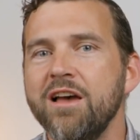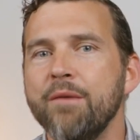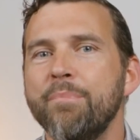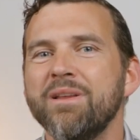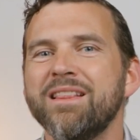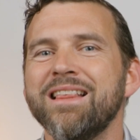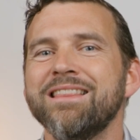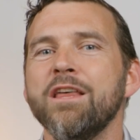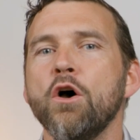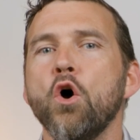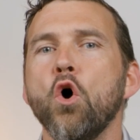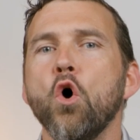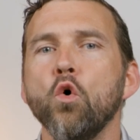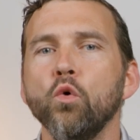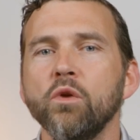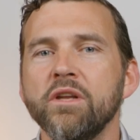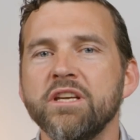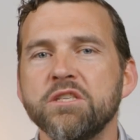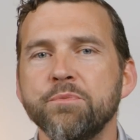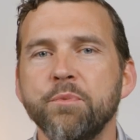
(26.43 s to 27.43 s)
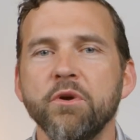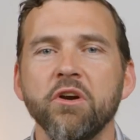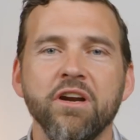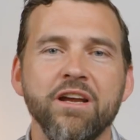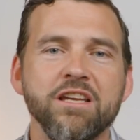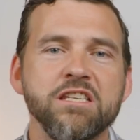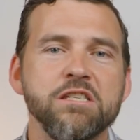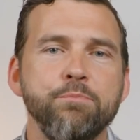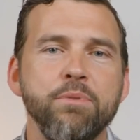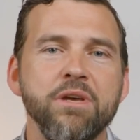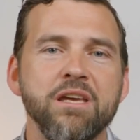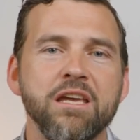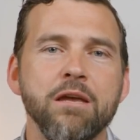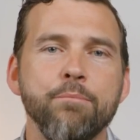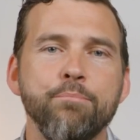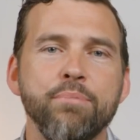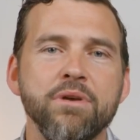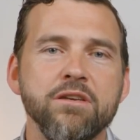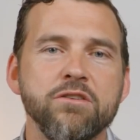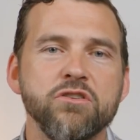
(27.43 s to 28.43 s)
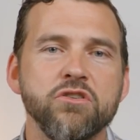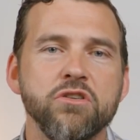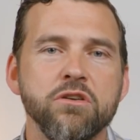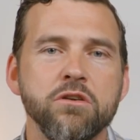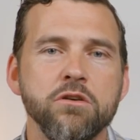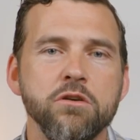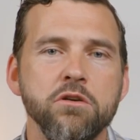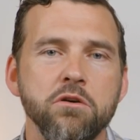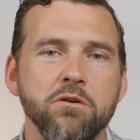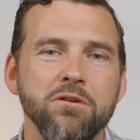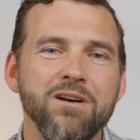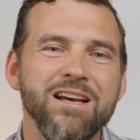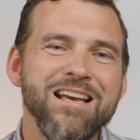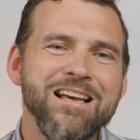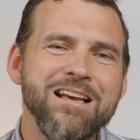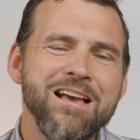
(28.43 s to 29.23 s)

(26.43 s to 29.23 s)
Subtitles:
but that the Holy Spirit is speaking peace to you.